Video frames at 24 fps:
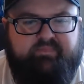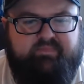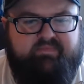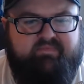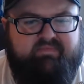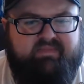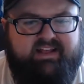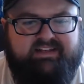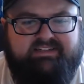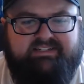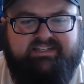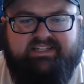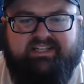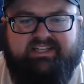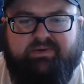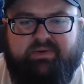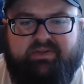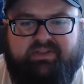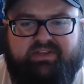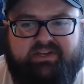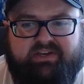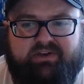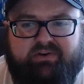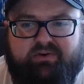dealing
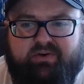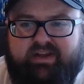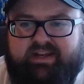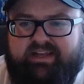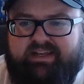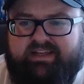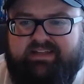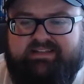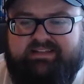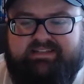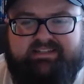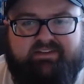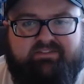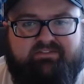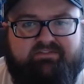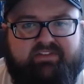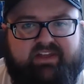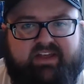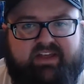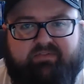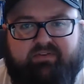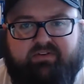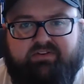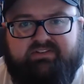with ingredients and
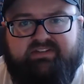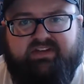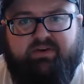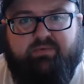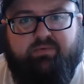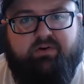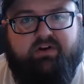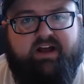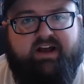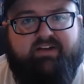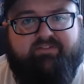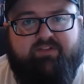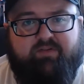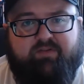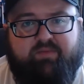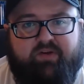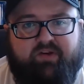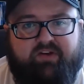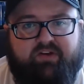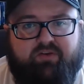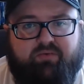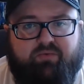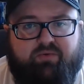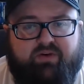flavors that we're not
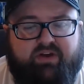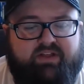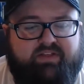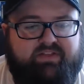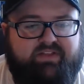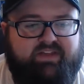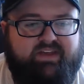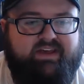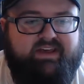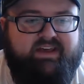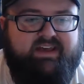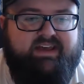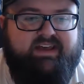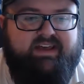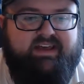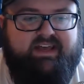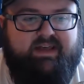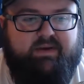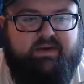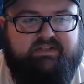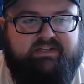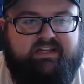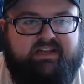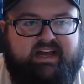familiar with.
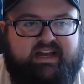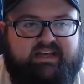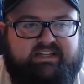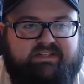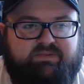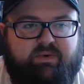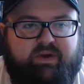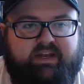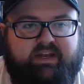It was a nice way to